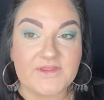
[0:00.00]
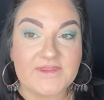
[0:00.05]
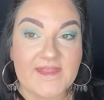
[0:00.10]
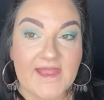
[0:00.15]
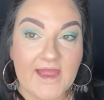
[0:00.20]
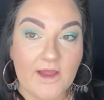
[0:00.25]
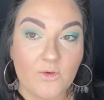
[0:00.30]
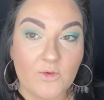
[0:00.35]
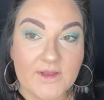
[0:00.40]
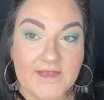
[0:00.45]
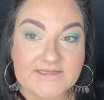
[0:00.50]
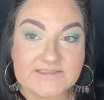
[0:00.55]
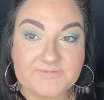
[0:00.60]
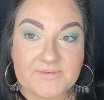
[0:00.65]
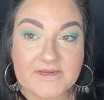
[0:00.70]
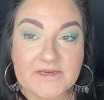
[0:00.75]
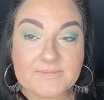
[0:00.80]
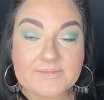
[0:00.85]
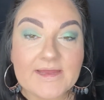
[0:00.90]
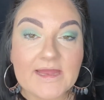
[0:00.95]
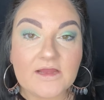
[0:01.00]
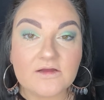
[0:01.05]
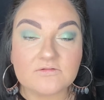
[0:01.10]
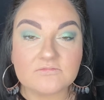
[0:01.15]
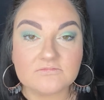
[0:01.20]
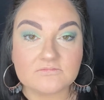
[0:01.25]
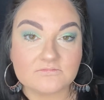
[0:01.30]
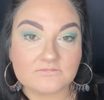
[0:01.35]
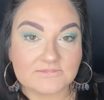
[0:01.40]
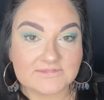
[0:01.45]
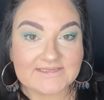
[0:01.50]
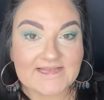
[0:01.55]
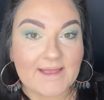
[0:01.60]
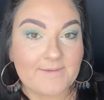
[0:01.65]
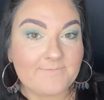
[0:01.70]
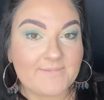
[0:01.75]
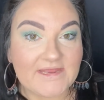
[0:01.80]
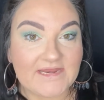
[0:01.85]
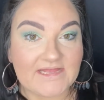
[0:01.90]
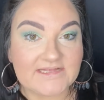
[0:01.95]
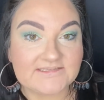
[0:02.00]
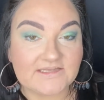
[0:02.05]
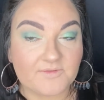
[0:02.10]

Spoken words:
Now, it's been about 10 minutes.